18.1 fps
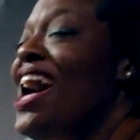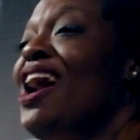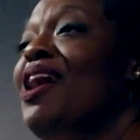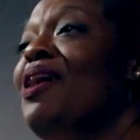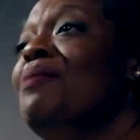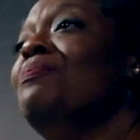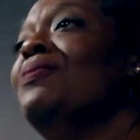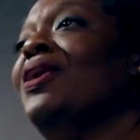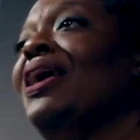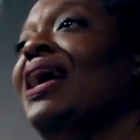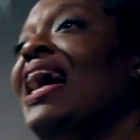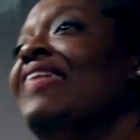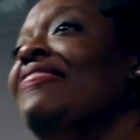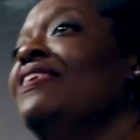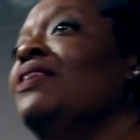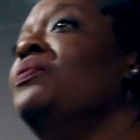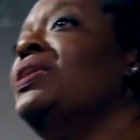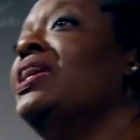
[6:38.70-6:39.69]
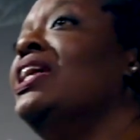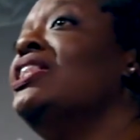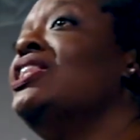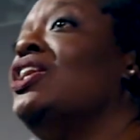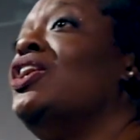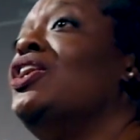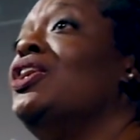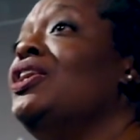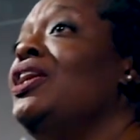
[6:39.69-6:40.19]
um, I think we can
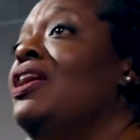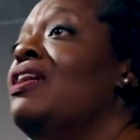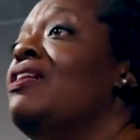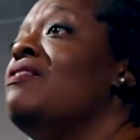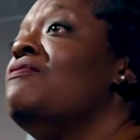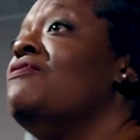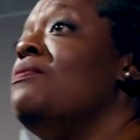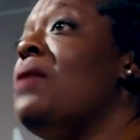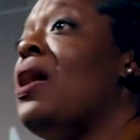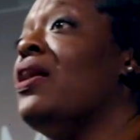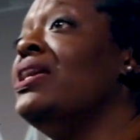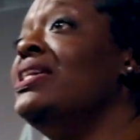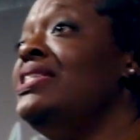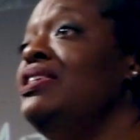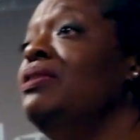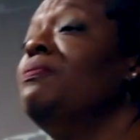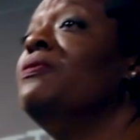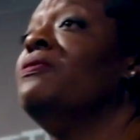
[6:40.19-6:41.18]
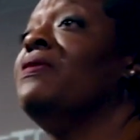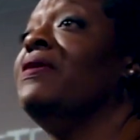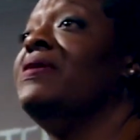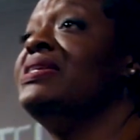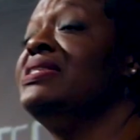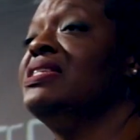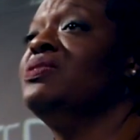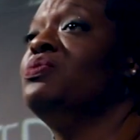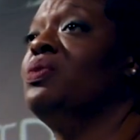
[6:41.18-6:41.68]
learn from our
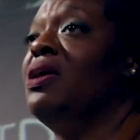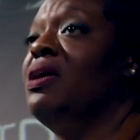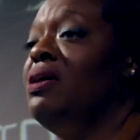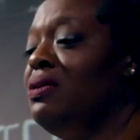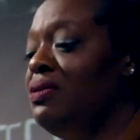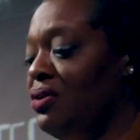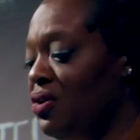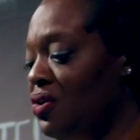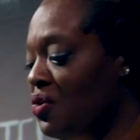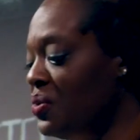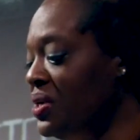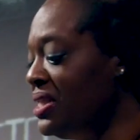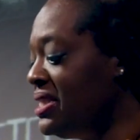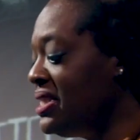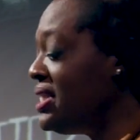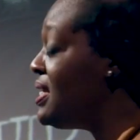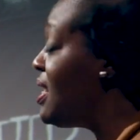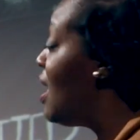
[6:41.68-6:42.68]
contemporaries as well. We see